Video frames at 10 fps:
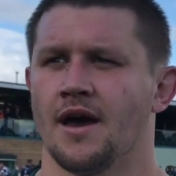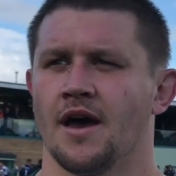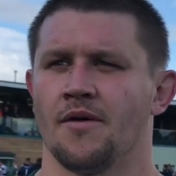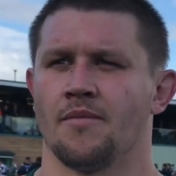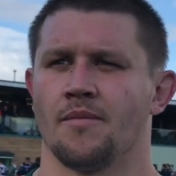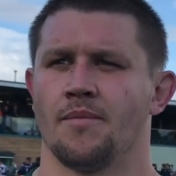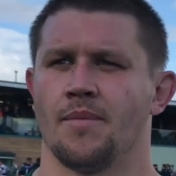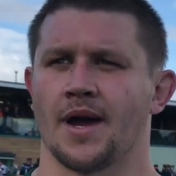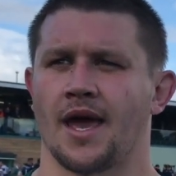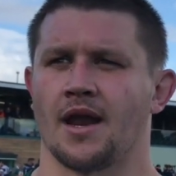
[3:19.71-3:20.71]
Um,
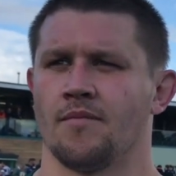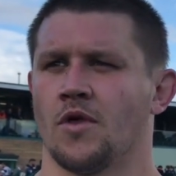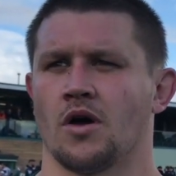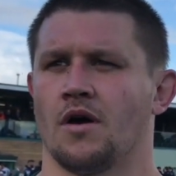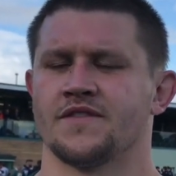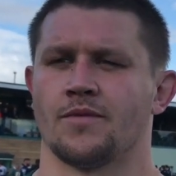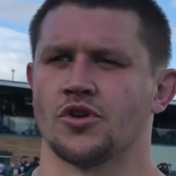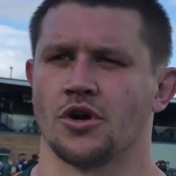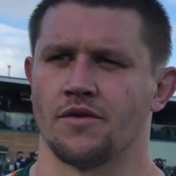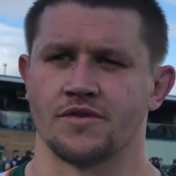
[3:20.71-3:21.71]
but again, I'm not Obviously, I'm
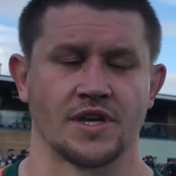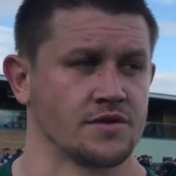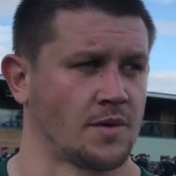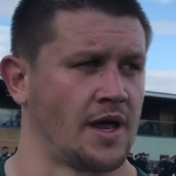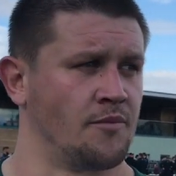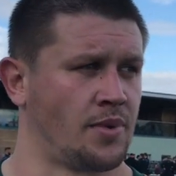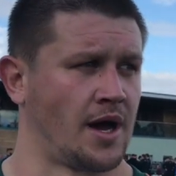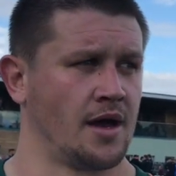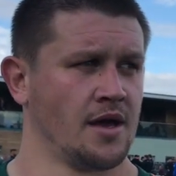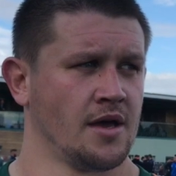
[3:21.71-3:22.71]
not sure how the results went,
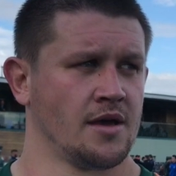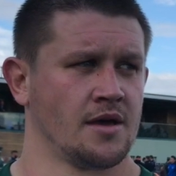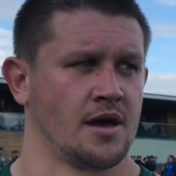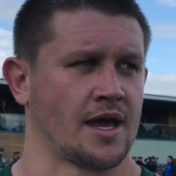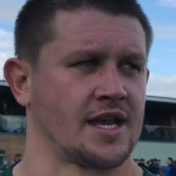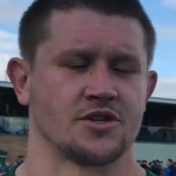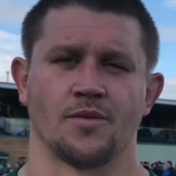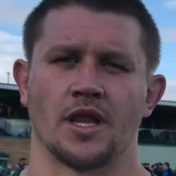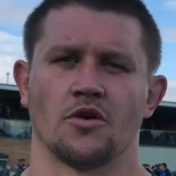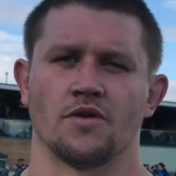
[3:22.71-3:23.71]
but again, it's
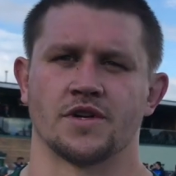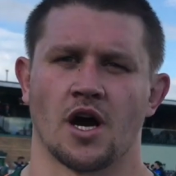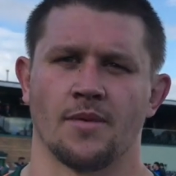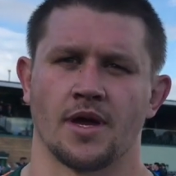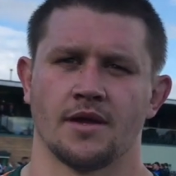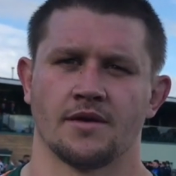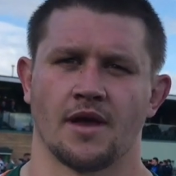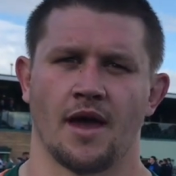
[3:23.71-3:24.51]
going to be a local derby.